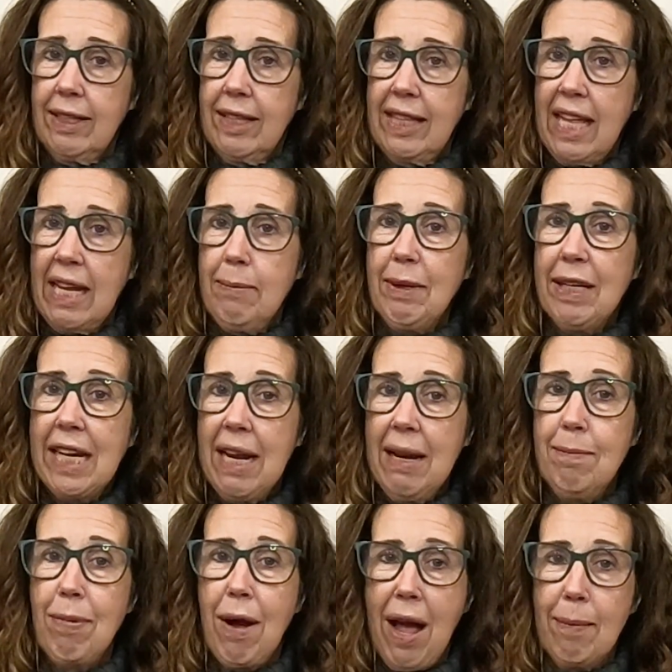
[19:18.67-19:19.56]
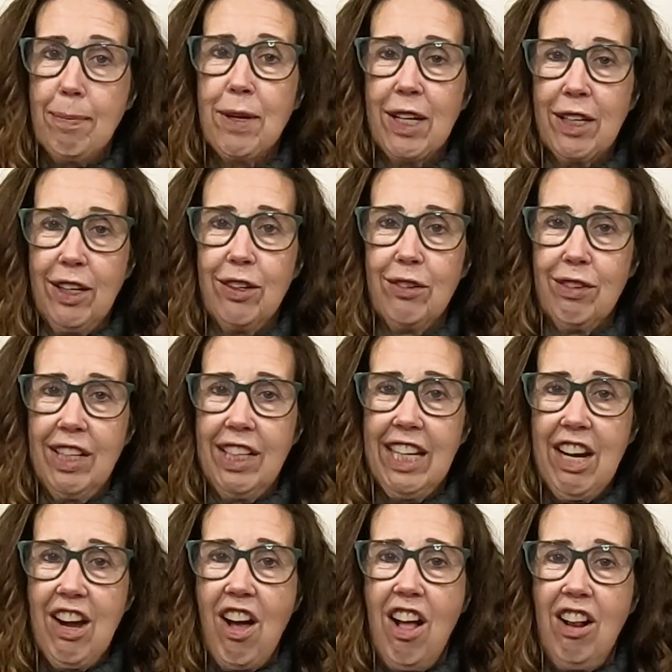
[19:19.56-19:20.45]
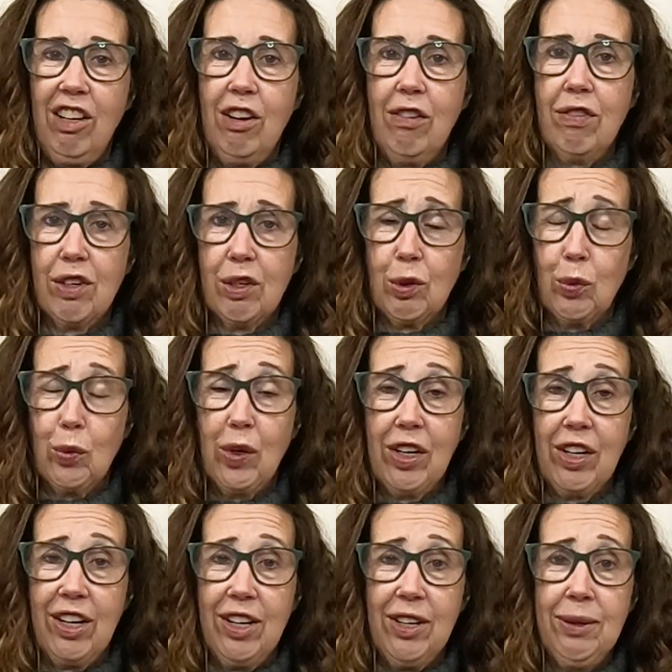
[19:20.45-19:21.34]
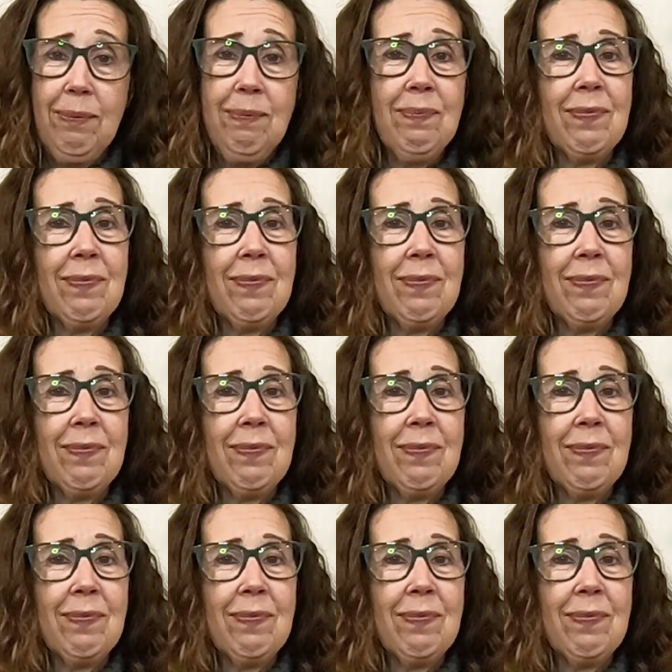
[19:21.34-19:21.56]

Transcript: they became popular really all over the world.